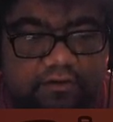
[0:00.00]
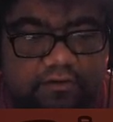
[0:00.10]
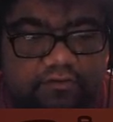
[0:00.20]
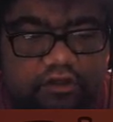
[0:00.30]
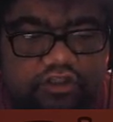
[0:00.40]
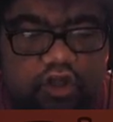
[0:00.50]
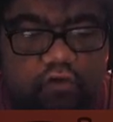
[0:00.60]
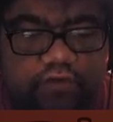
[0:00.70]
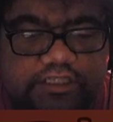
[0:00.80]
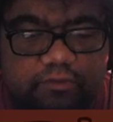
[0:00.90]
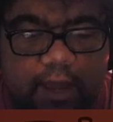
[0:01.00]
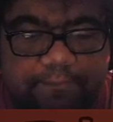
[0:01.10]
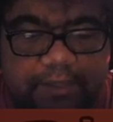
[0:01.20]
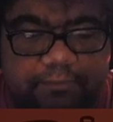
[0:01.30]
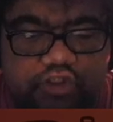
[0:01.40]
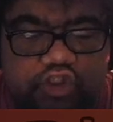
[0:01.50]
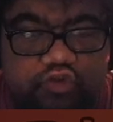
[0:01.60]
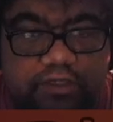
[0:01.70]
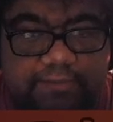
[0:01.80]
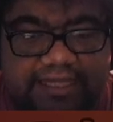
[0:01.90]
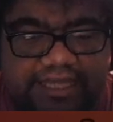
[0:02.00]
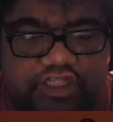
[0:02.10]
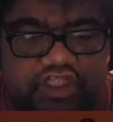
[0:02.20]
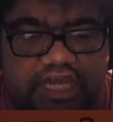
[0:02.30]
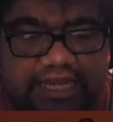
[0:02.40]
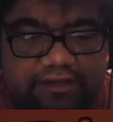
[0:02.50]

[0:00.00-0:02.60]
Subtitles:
There's no reason why people should treat me like shit.